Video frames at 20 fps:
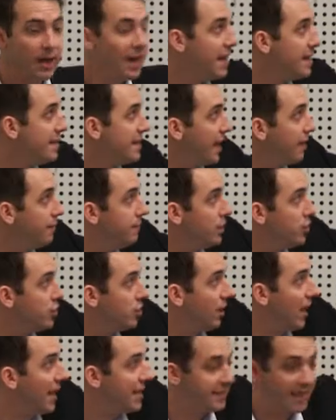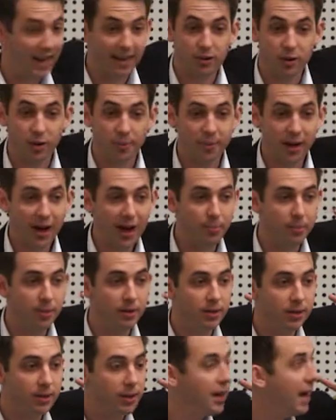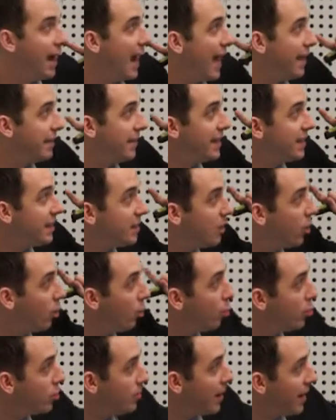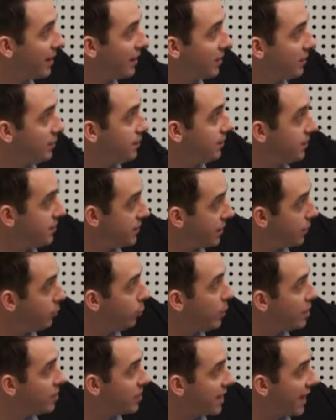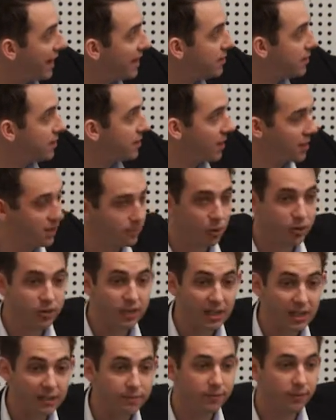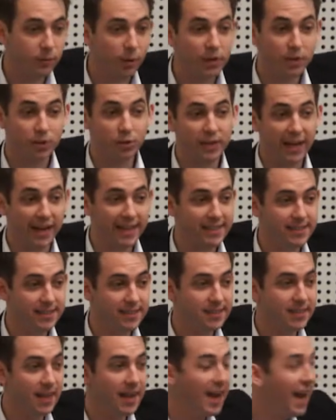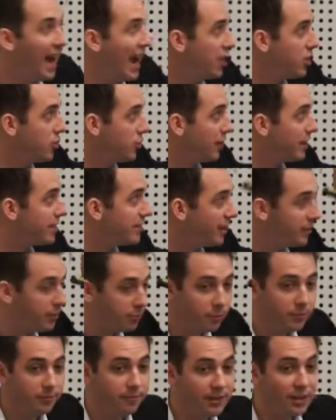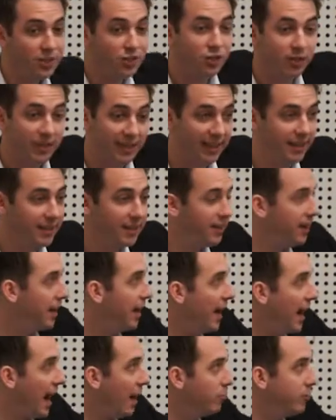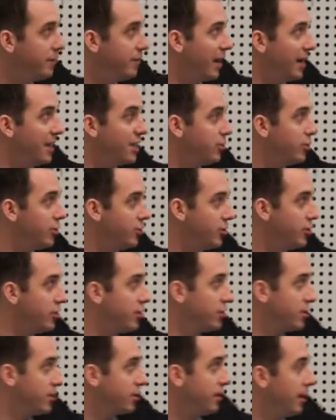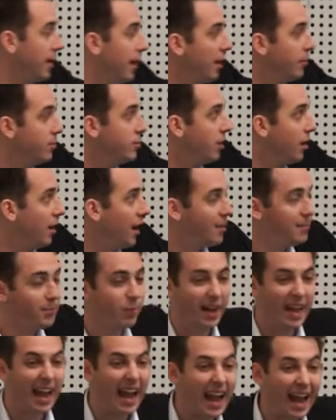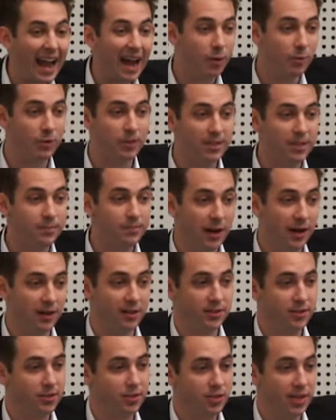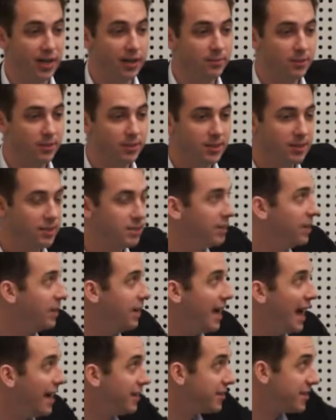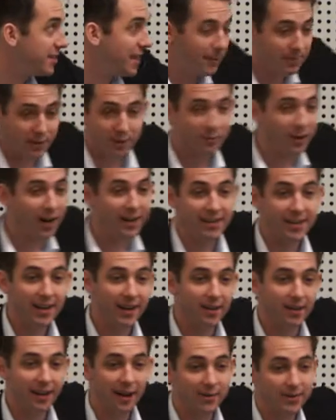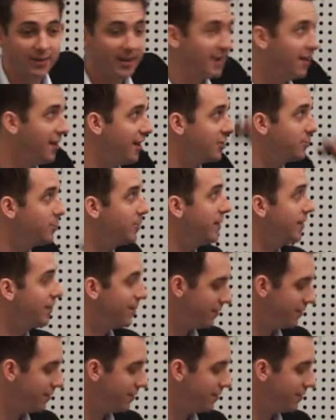now visualize that on a map, and they can automatically see which cases are the most influential cases and trace that through visually, and we've found this reduces time by hours in barristers' chambers. And this is happening right now. I was there last week.